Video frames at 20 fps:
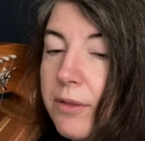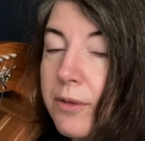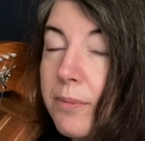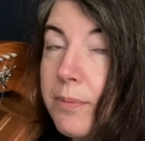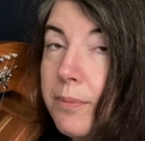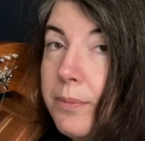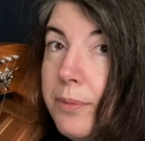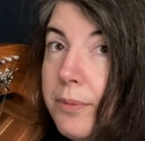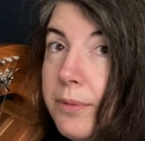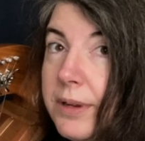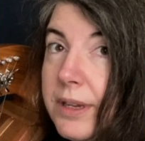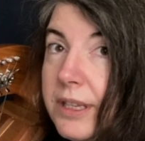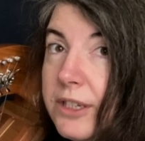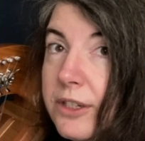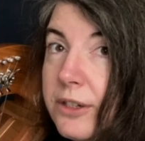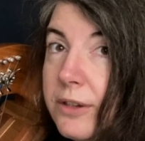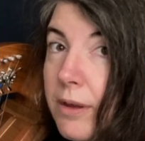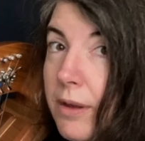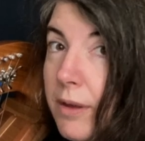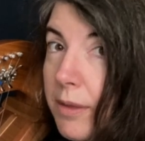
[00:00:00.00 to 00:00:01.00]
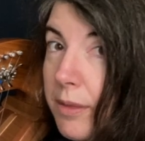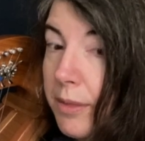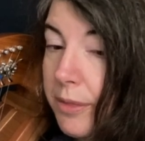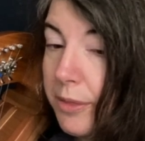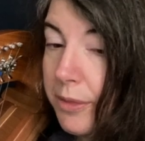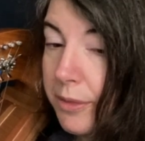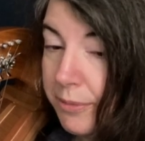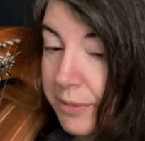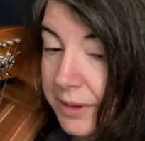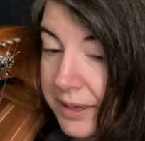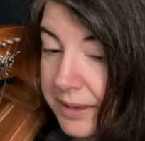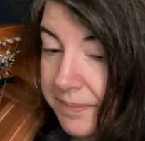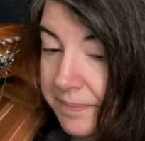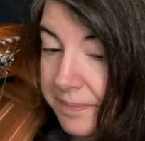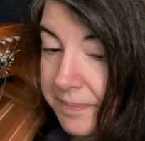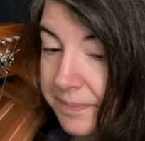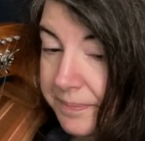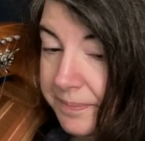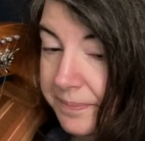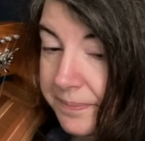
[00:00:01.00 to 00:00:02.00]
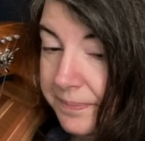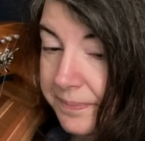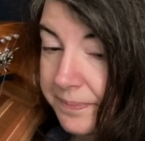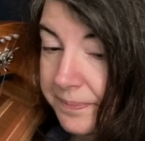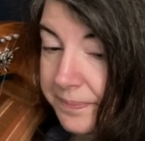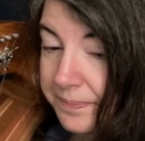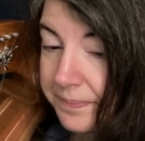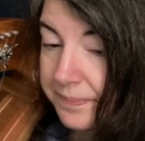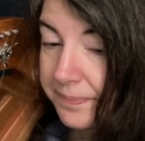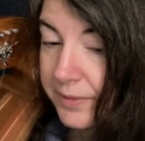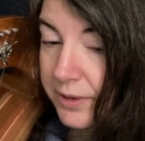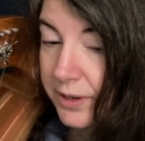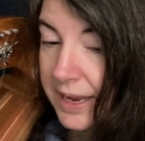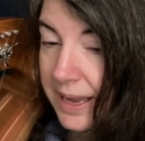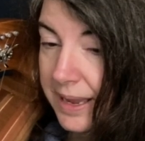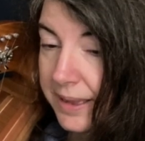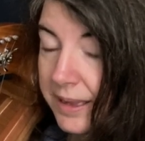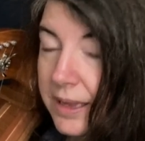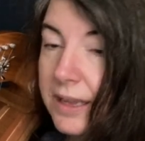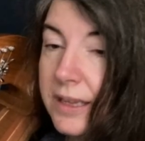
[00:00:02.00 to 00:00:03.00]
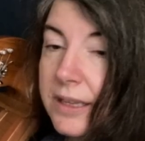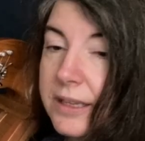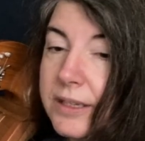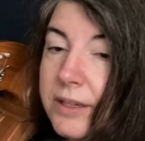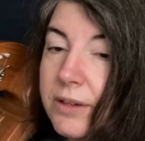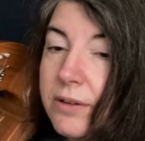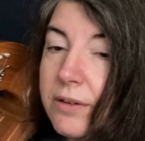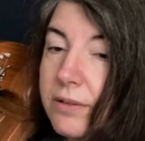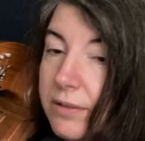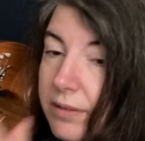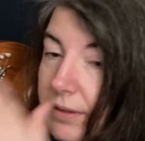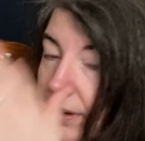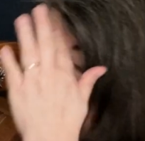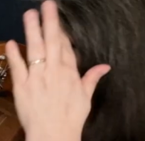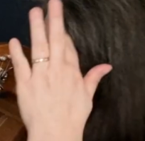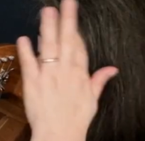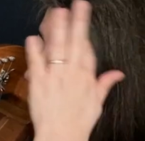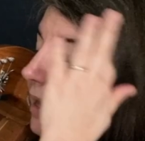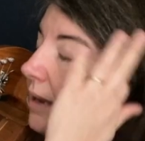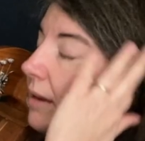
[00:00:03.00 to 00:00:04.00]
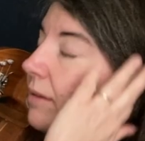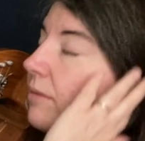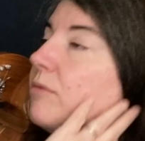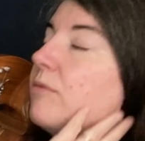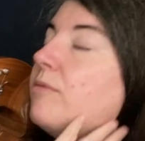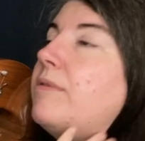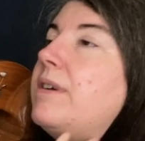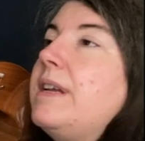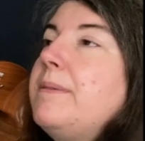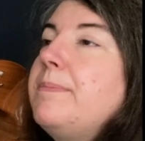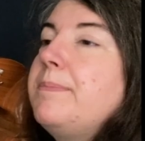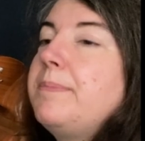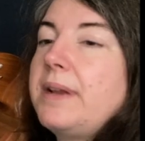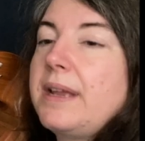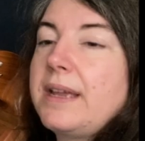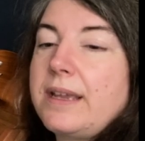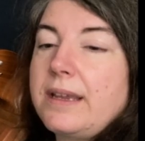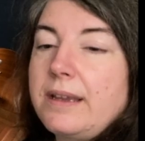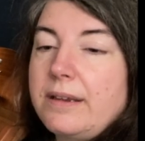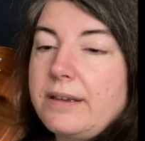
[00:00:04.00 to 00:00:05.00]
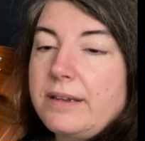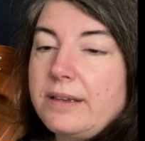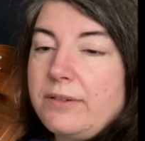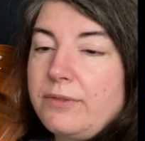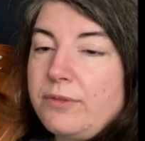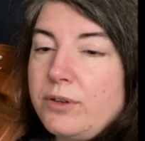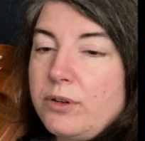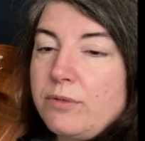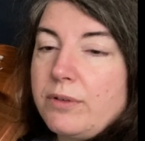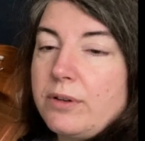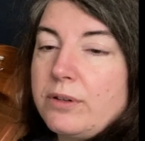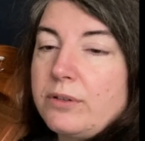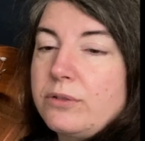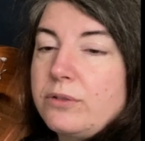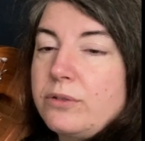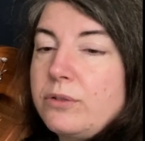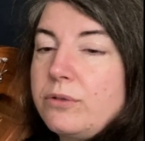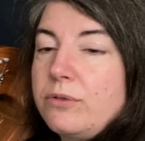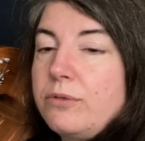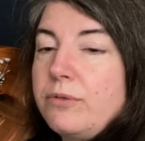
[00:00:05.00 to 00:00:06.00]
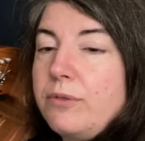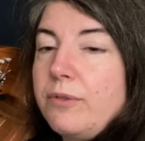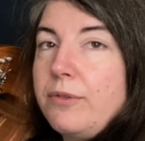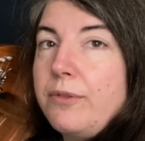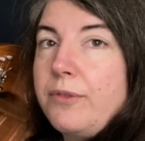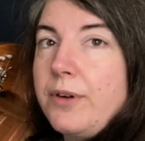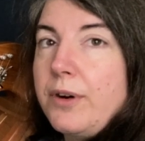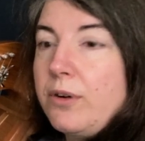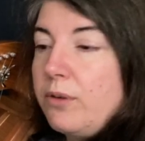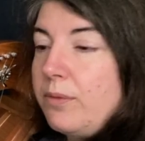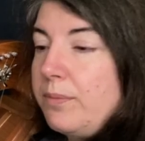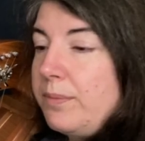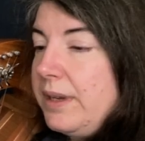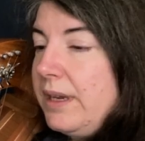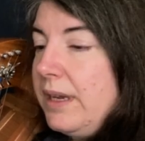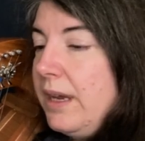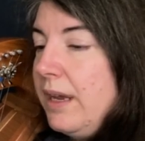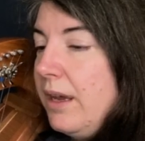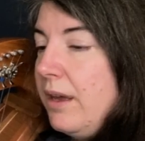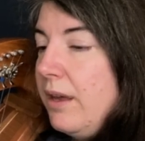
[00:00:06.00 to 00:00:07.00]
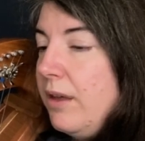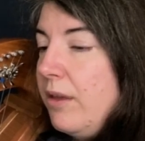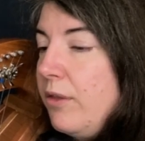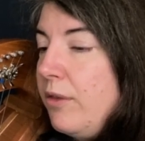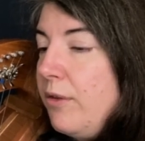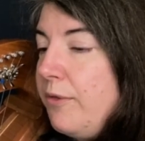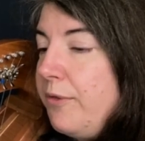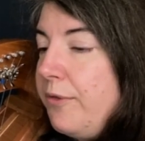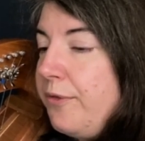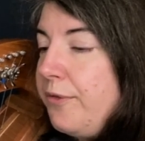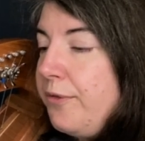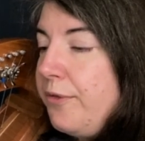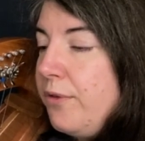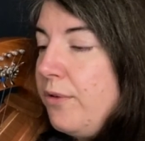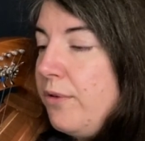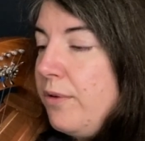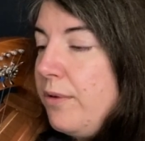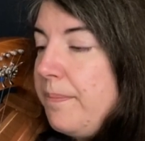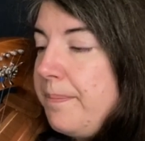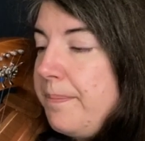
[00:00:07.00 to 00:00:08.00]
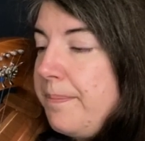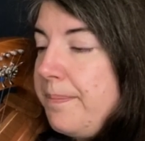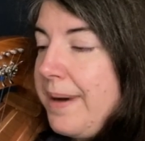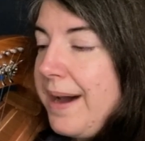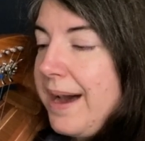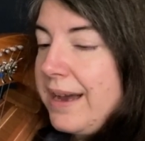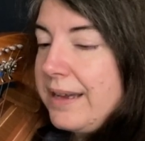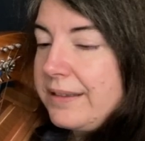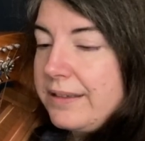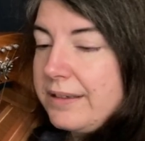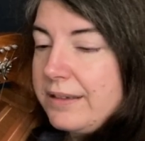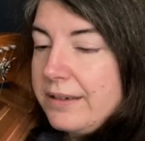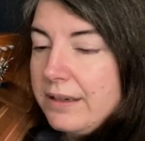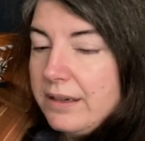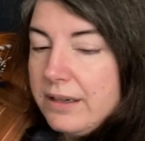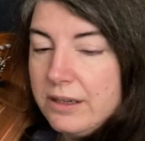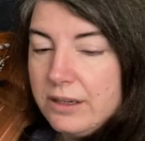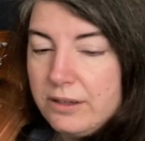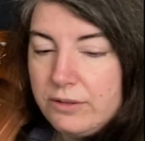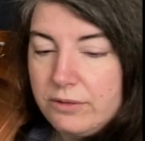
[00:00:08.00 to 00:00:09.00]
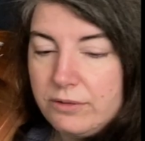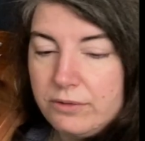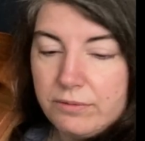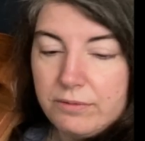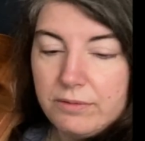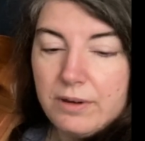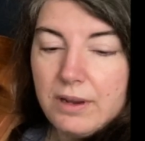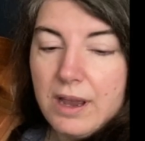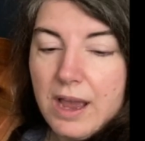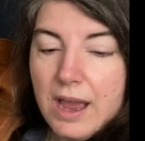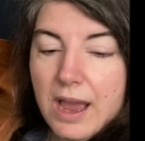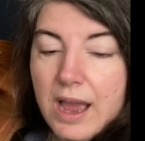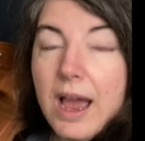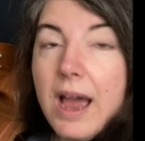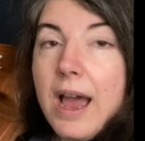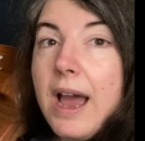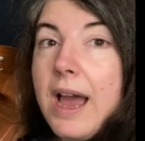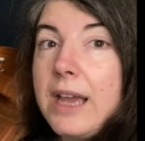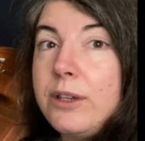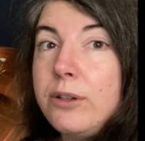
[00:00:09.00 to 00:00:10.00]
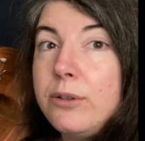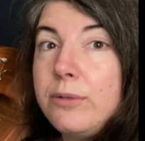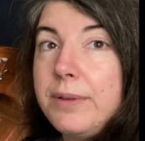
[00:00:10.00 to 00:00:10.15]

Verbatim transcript: the bridge three. Okay, so I will play if you want to follow me the full part are you